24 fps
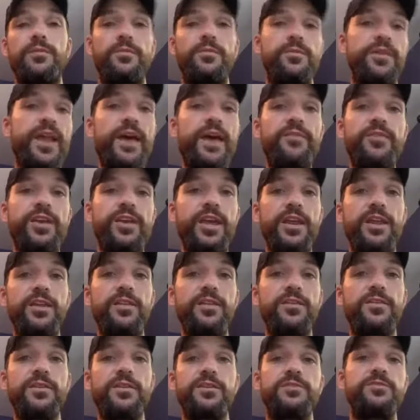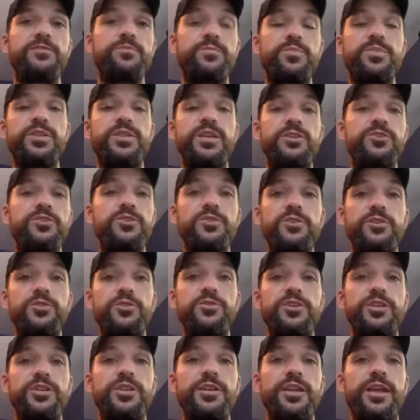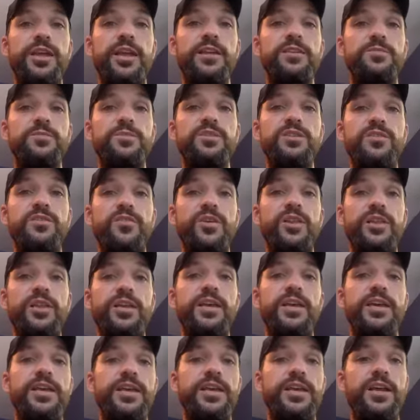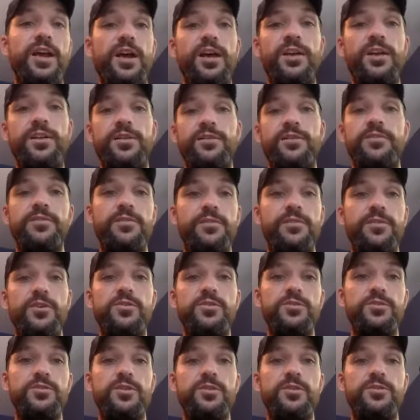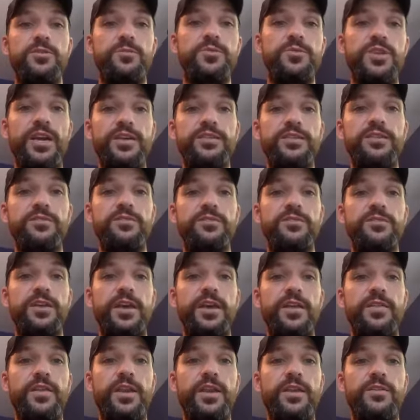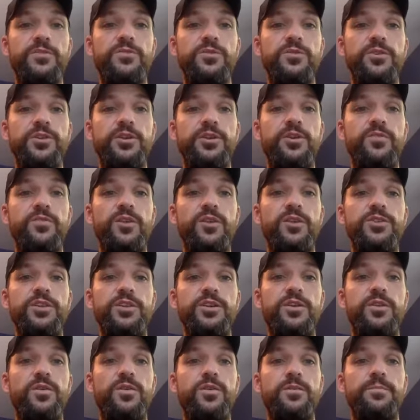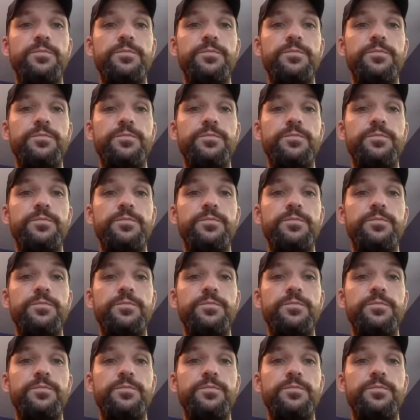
navigating this potential solution, and specifically hitting on those objectives and sort of the overarching goal.